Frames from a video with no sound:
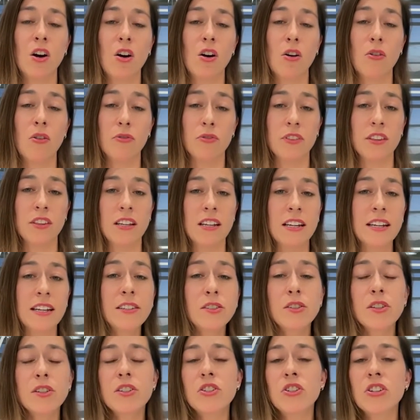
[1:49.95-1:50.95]
of the
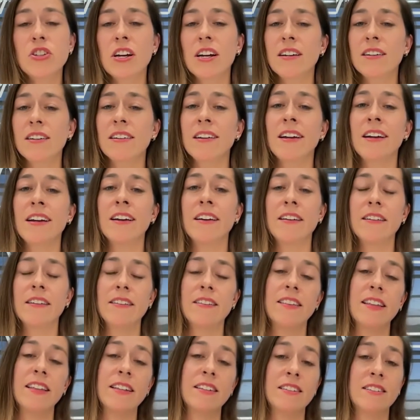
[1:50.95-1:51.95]
literature
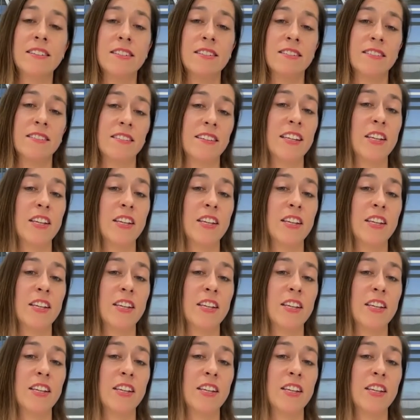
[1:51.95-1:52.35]
that